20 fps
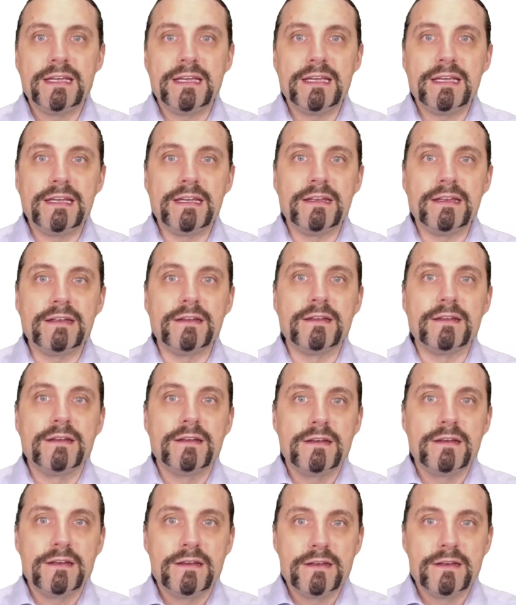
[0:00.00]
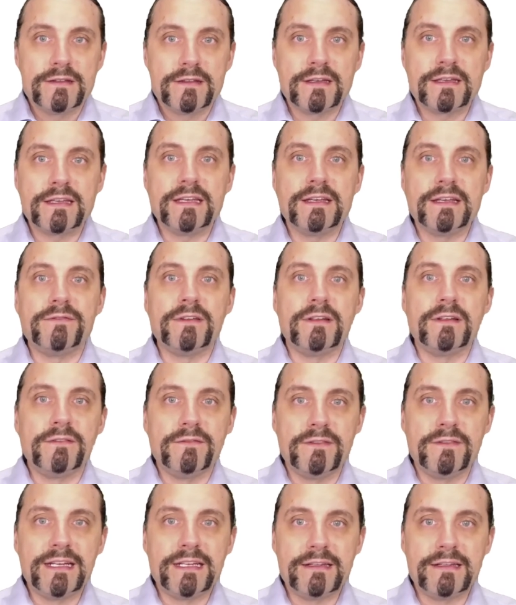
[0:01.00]
in the given
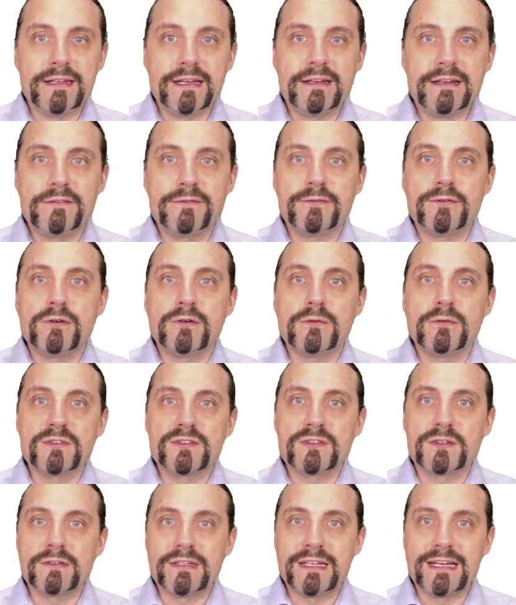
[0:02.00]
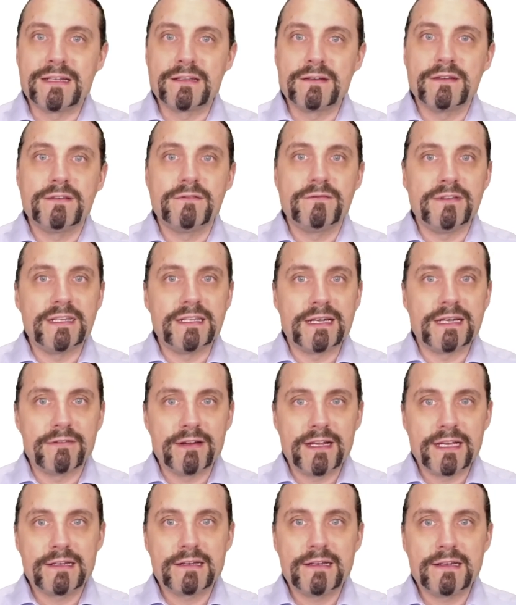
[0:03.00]
when-then form so that we
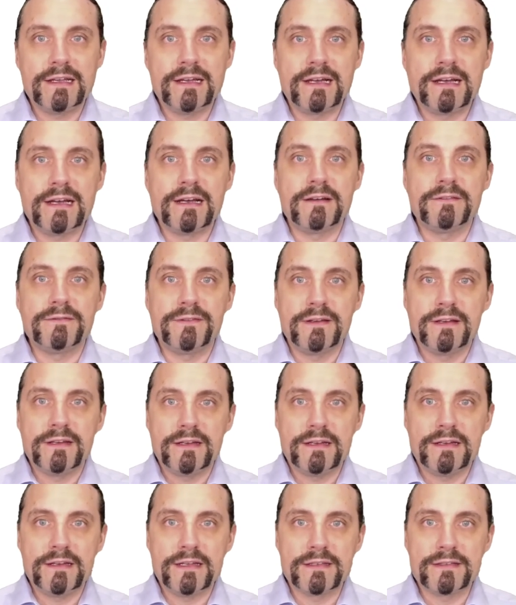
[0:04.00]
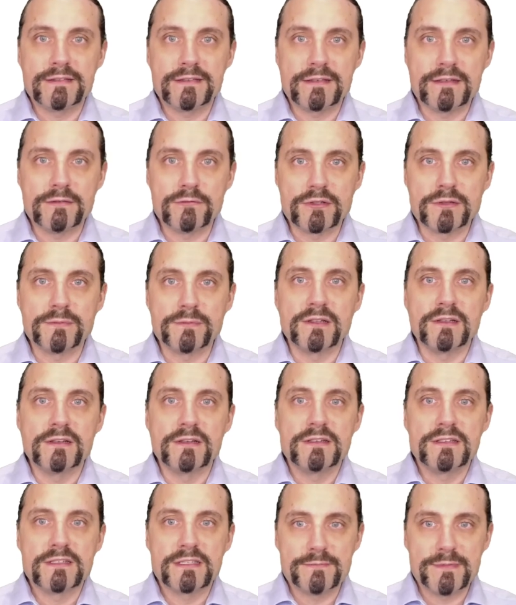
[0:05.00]
directly have an executable
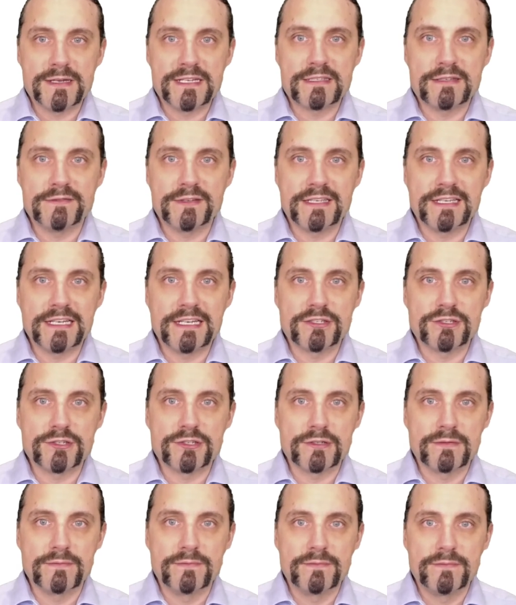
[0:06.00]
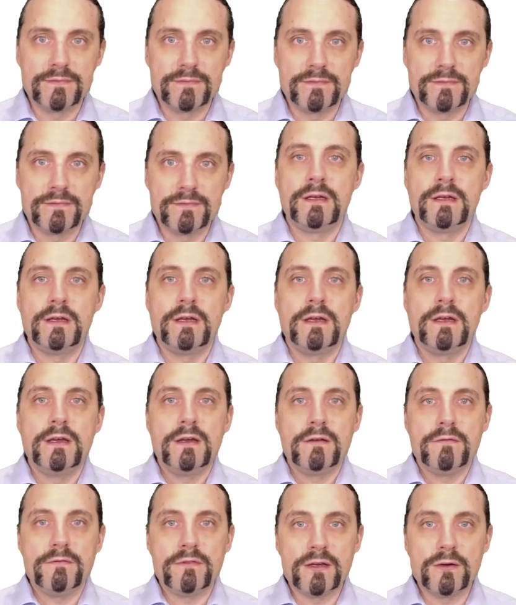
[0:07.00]
specification.
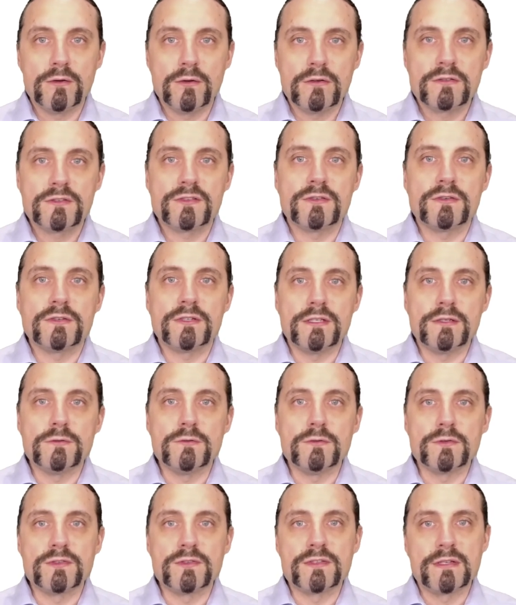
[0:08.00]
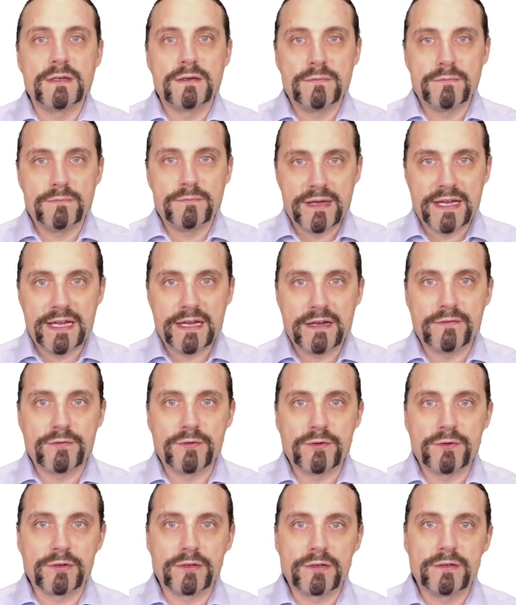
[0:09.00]
We also use pair
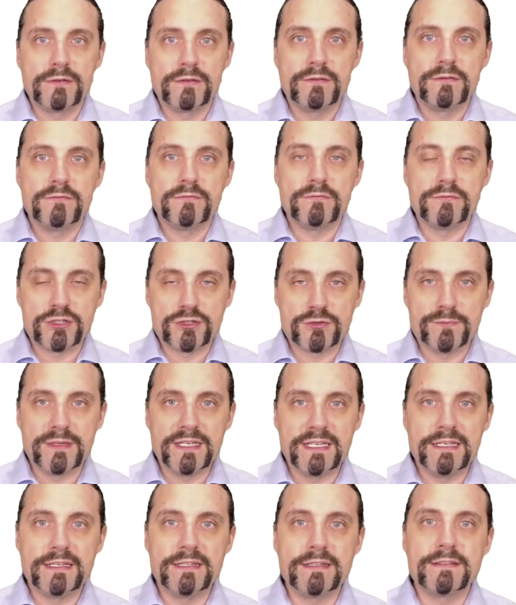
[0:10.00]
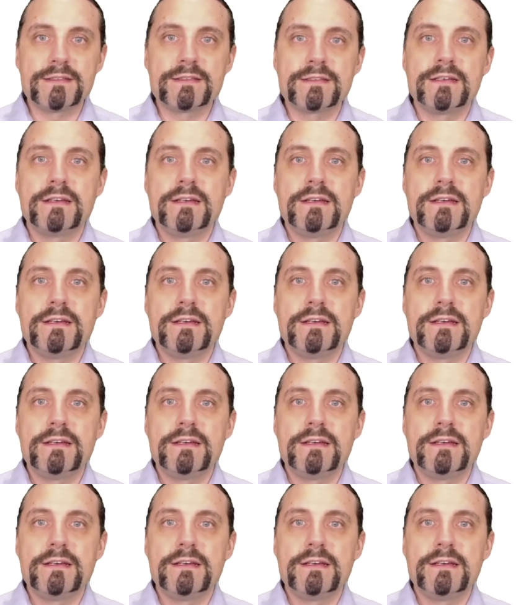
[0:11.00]
work, which means